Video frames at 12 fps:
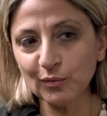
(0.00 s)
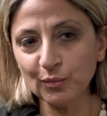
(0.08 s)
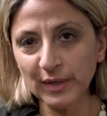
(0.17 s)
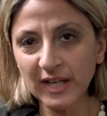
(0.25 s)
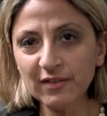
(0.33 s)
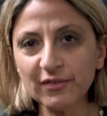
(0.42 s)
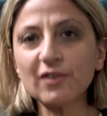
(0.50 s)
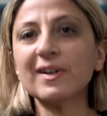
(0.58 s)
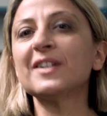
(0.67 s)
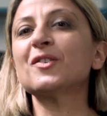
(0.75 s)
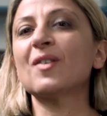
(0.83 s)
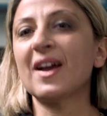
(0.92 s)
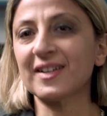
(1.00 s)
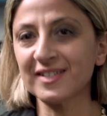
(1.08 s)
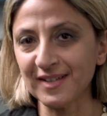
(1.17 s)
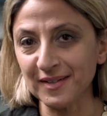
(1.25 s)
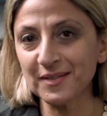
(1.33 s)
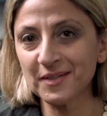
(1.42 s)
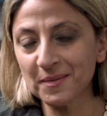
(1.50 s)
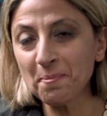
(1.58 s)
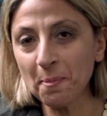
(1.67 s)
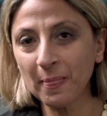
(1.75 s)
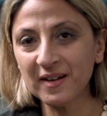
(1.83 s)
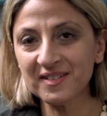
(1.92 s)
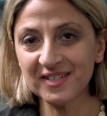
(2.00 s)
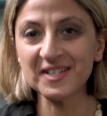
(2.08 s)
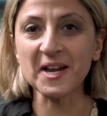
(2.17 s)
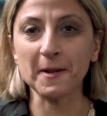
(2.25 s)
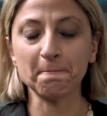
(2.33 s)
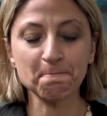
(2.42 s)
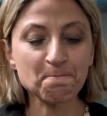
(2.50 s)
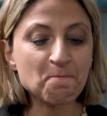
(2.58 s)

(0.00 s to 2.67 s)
We have greater access today,